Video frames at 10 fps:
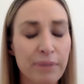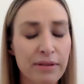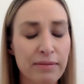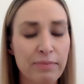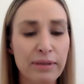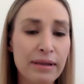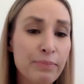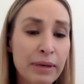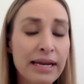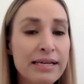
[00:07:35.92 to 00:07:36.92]
But
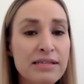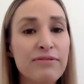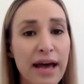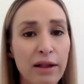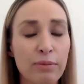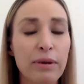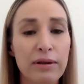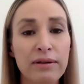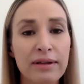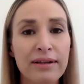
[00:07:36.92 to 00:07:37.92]
it is
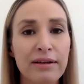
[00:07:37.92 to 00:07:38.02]
available